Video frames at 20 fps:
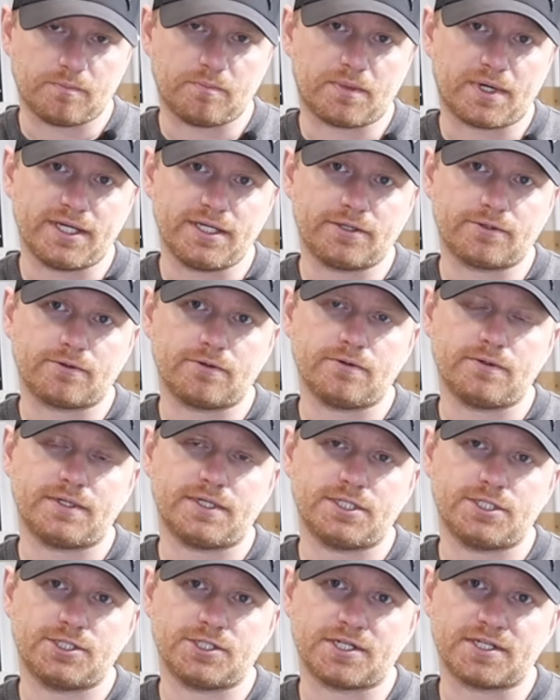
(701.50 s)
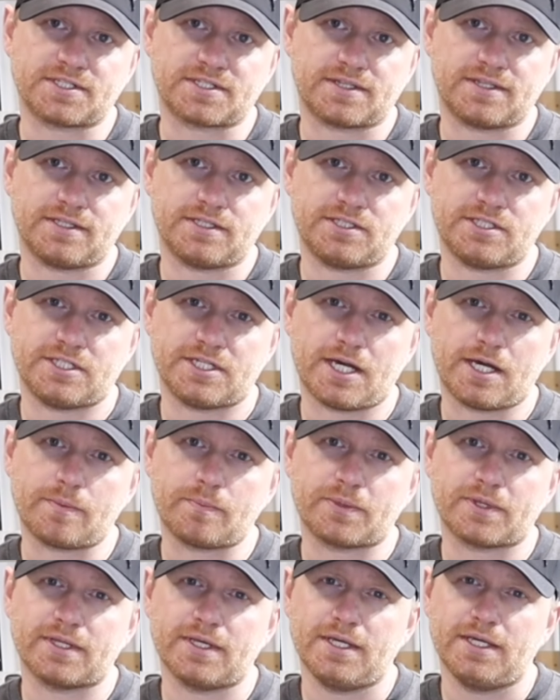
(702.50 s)
micro adjust the
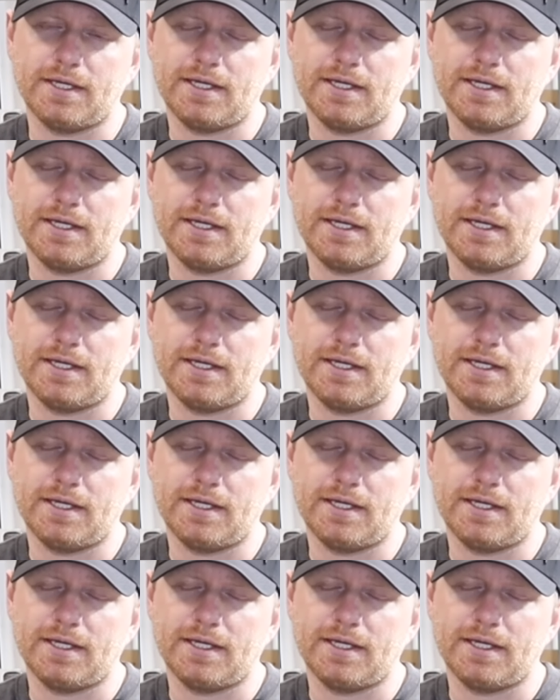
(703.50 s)
depth.